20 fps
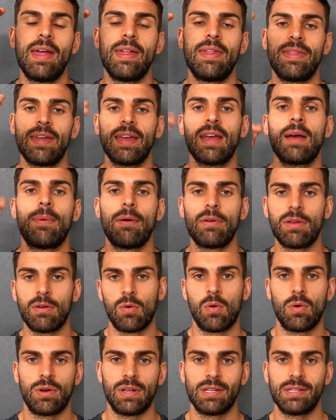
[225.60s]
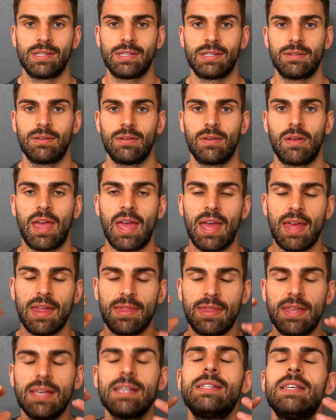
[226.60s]
think about your audience, okay?
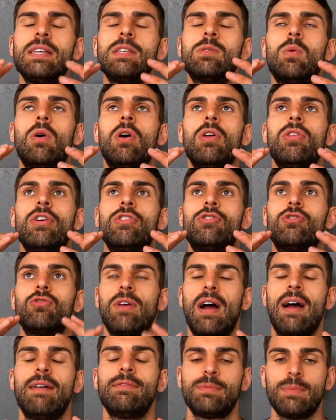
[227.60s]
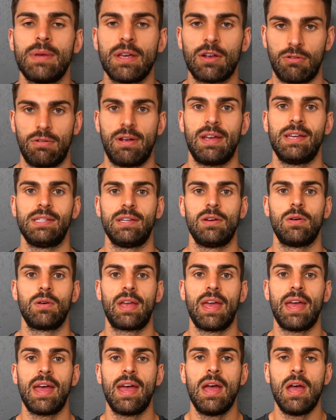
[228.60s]
This is one that drives me crazy,
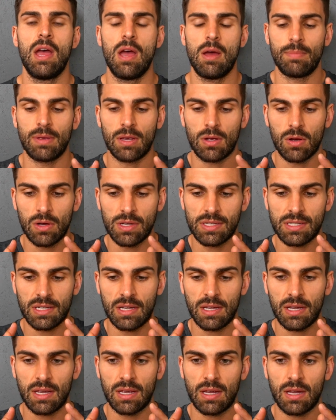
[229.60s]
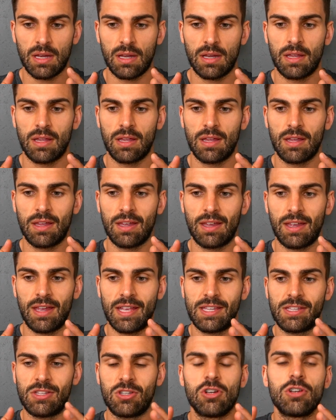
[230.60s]
okay? Because
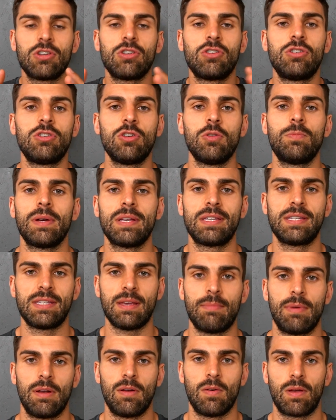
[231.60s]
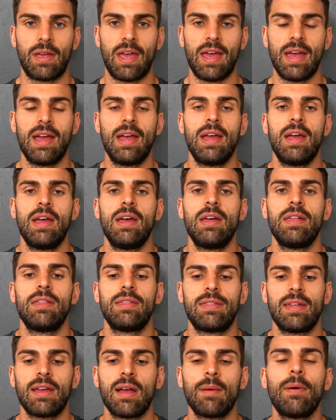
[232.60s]
it's just super simple, okay?
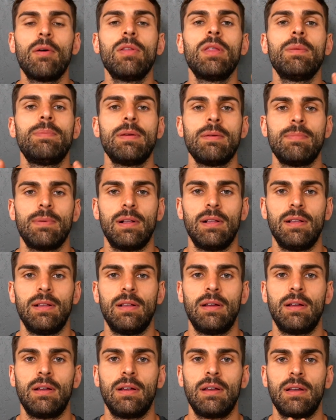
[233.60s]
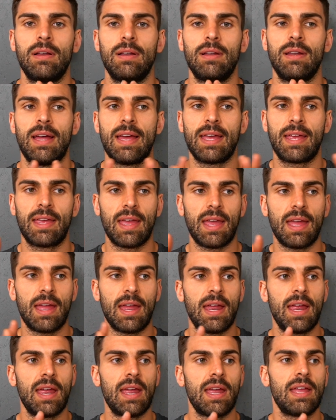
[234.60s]
Think about the people, like,
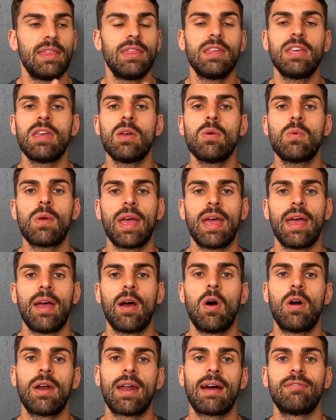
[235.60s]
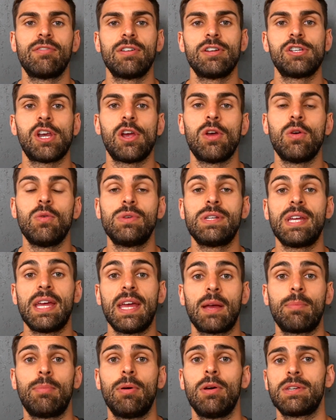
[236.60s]
in the U K on average who
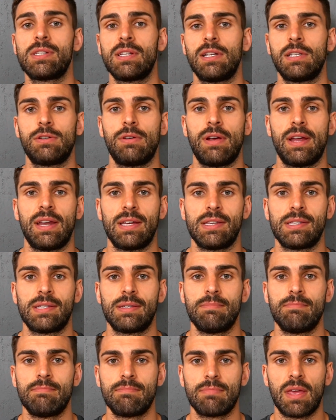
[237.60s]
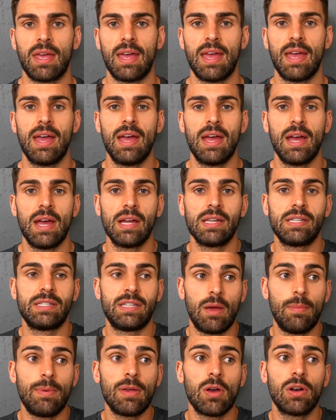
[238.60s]
take personal trainers, okay?
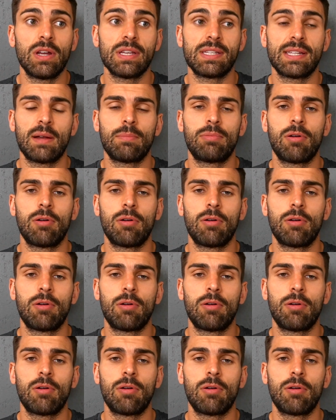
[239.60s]
To be honest, I'd